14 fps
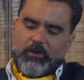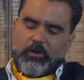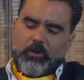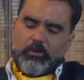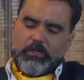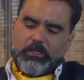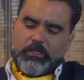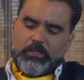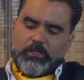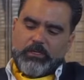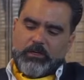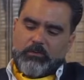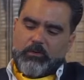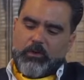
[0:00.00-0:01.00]
oaky
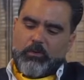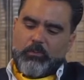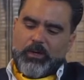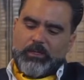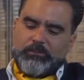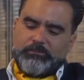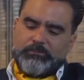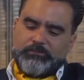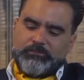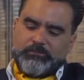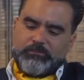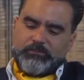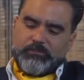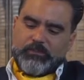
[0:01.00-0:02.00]
aroma.
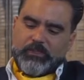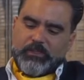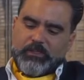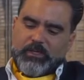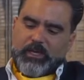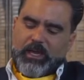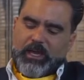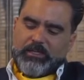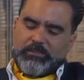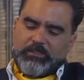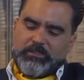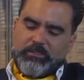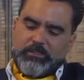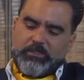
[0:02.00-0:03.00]
It has the
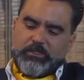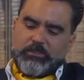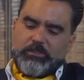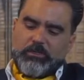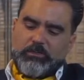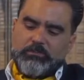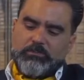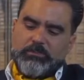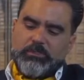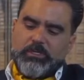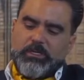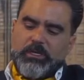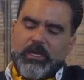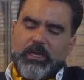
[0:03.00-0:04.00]
cedar tones,
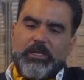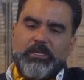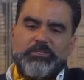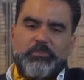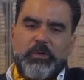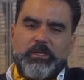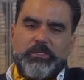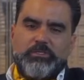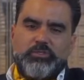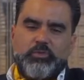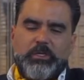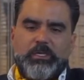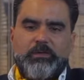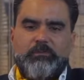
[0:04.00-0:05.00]
and it's pretty
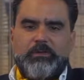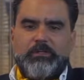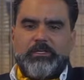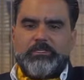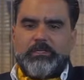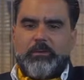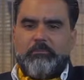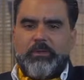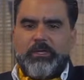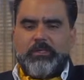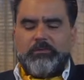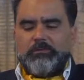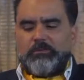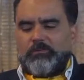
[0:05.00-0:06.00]
sweet. Even though it's a
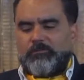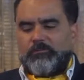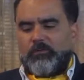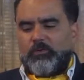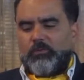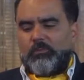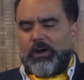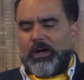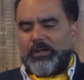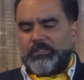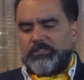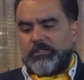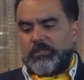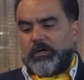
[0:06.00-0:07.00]
medium to full body
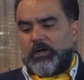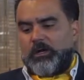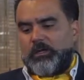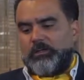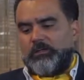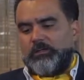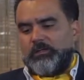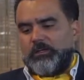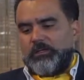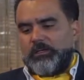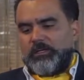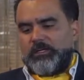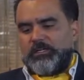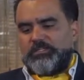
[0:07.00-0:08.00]
cigar,
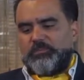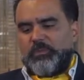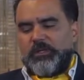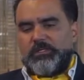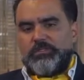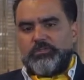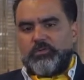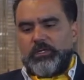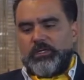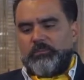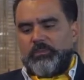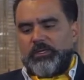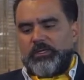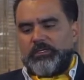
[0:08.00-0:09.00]
it's pretty sweet
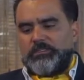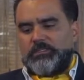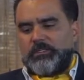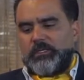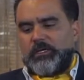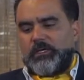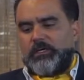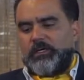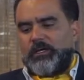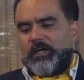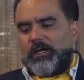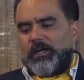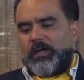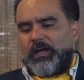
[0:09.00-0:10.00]
because of the
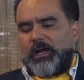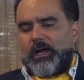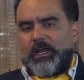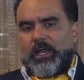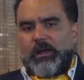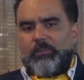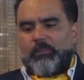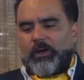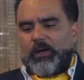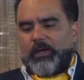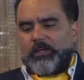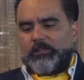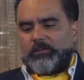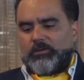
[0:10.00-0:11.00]

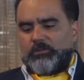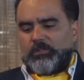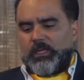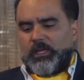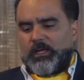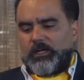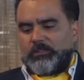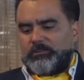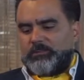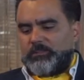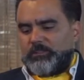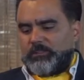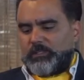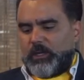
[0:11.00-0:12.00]
jalapa and condega
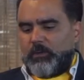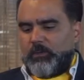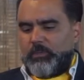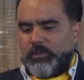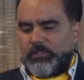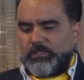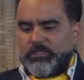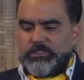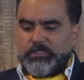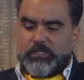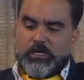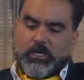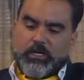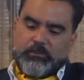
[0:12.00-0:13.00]
that we put in this
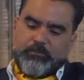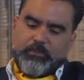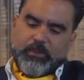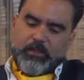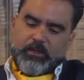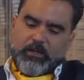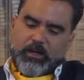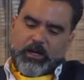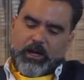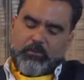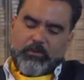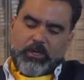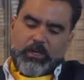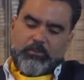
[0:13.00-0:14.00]
cigar.
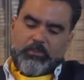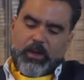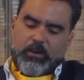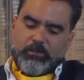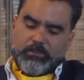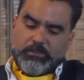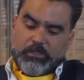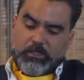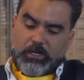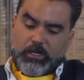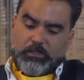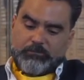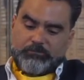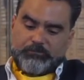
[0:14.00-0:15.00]
I'm really proud of the cigar.